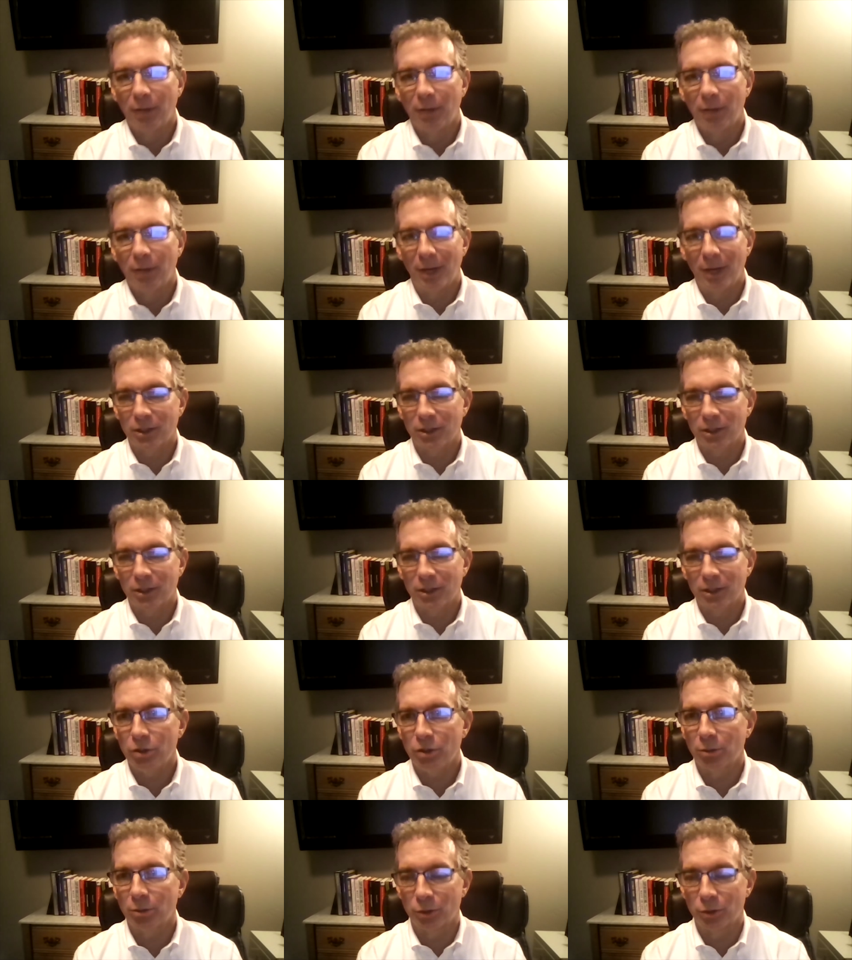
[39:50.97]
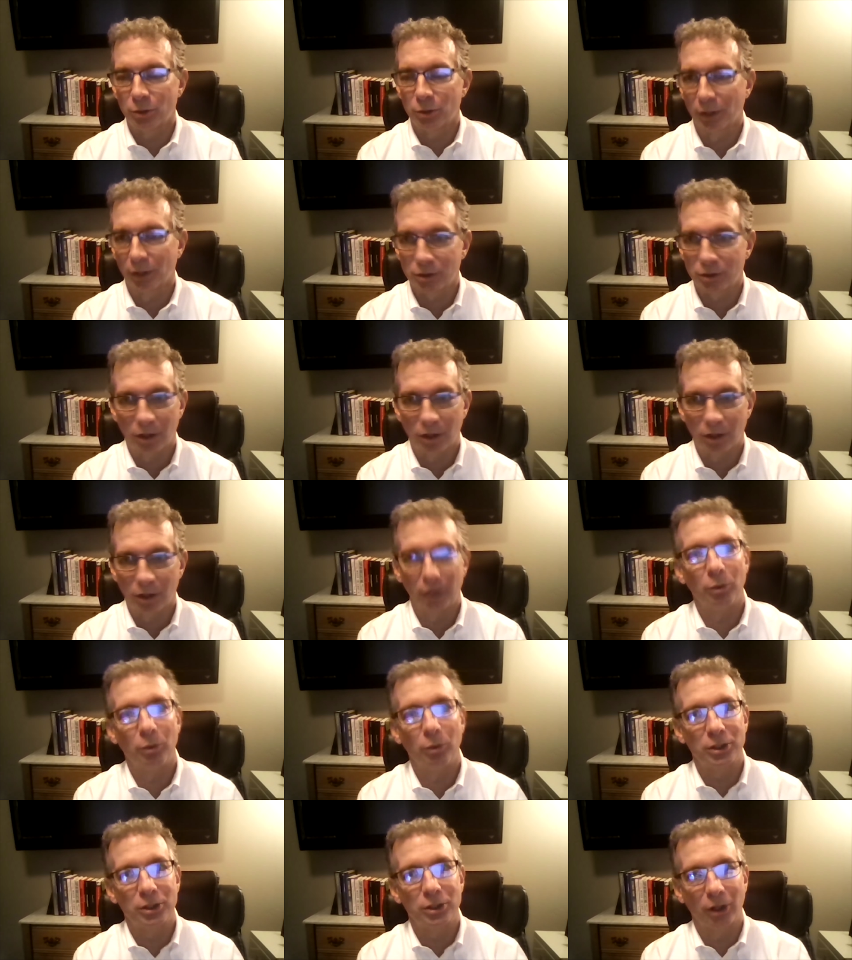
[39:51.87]
My execution was really strong,
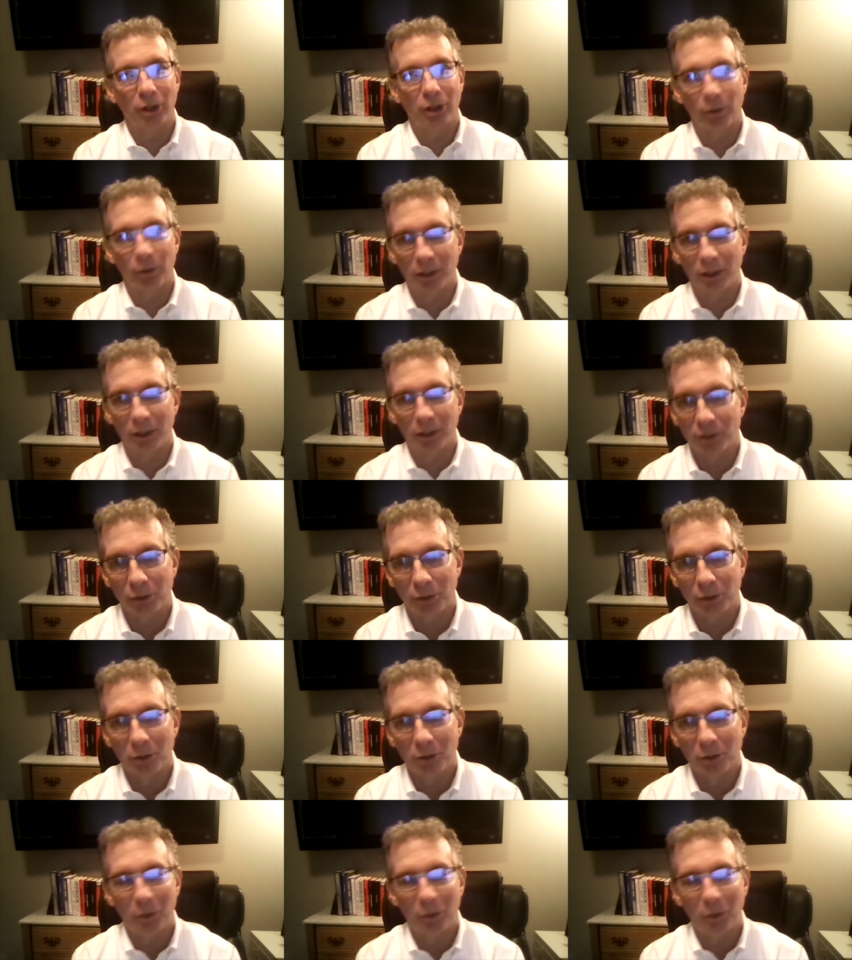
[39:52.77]
which I already knew.